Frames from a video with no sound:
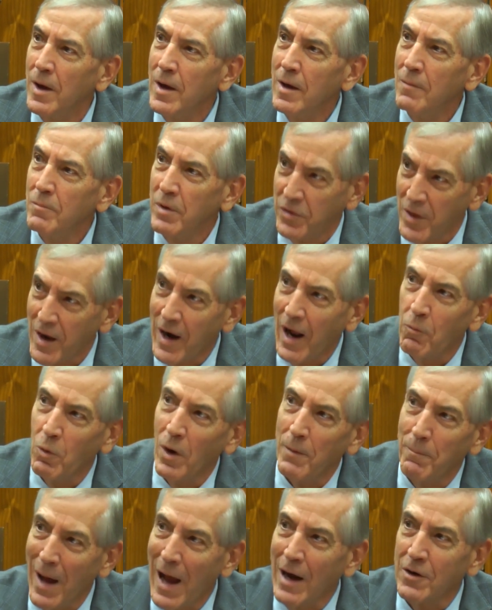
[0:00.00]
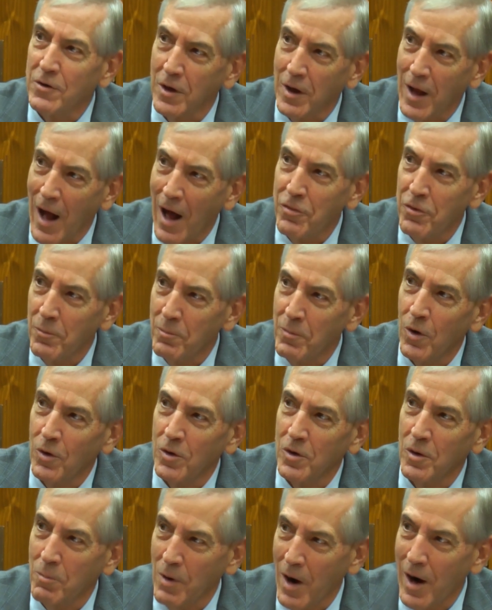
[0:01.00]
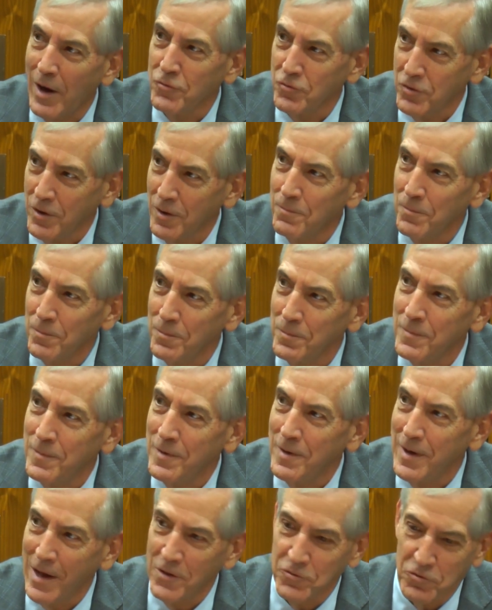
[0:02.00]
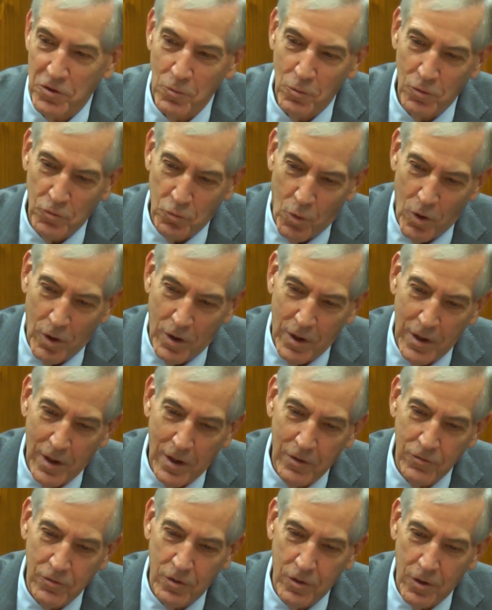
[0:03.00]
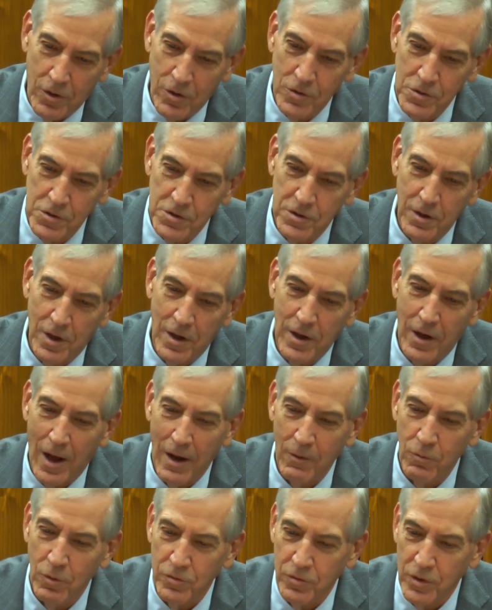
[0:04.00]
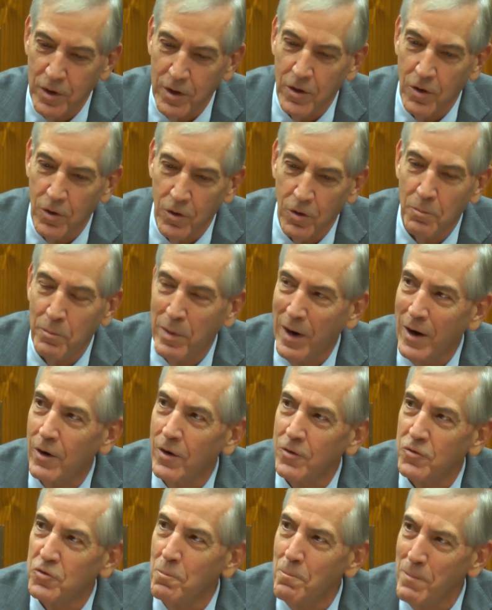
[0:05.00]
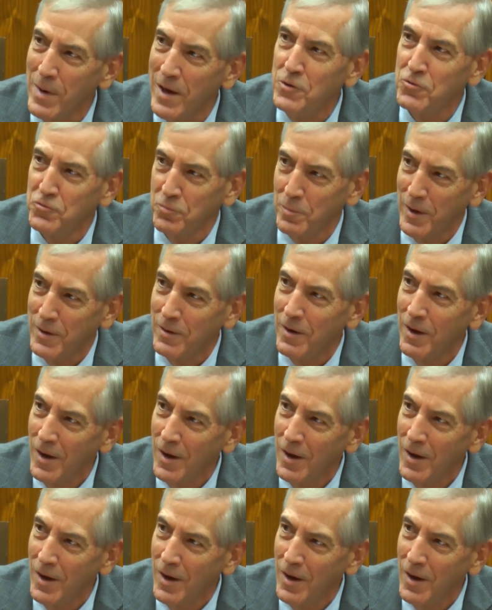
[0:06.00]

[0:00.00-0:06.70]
But then I went back to Gothenburg, Nebraska. Nancy was working as a nurse, and I was in her parents' basement,